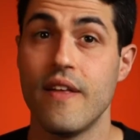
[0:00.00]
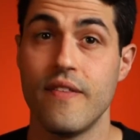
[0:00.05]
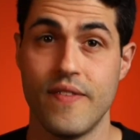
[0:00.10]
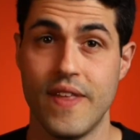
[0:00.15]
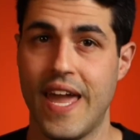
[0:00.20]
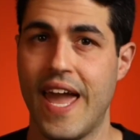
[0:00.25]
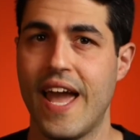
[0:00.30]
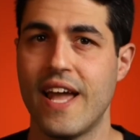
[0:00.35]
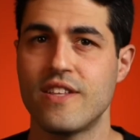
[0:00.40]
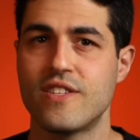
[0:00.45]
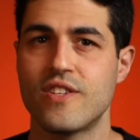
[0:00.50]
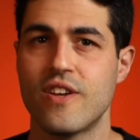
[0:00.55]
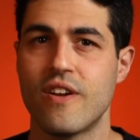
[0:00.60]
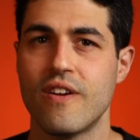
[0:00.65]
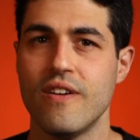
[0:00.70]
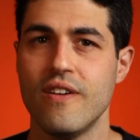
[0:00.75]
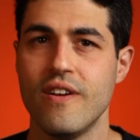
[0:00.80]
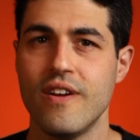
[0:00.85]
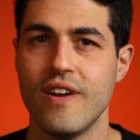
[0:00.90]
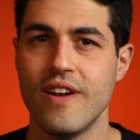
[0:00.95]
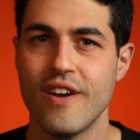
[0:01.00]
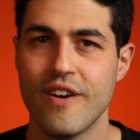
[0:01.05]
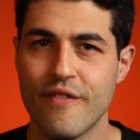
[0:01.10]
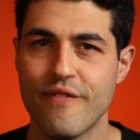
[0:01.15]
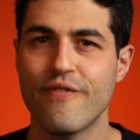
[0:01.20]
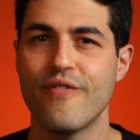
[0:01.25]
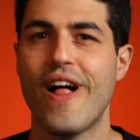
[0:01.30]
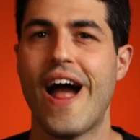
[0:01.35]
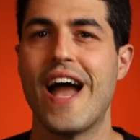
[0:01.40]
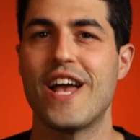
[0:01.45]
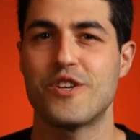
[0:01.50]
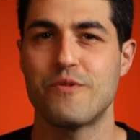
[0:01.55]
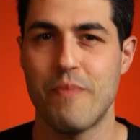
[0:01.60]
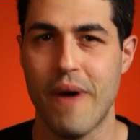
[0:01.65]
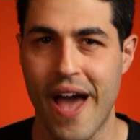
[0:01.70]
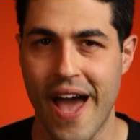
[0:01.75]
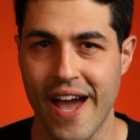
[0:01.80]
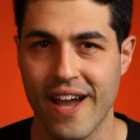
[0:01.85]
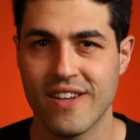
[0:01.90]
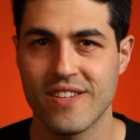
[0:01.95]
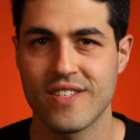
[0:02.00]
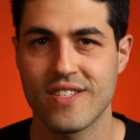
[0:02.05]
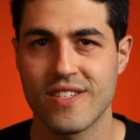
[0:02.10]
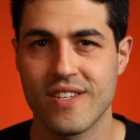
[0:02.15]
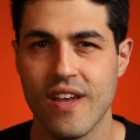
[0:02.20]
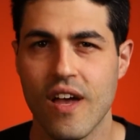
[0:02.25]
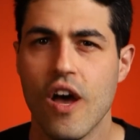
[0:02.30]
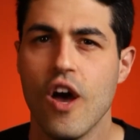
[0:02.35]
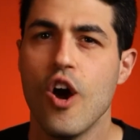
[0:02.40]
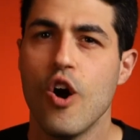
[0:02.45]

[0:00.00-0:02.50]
The answer? Flashbacks.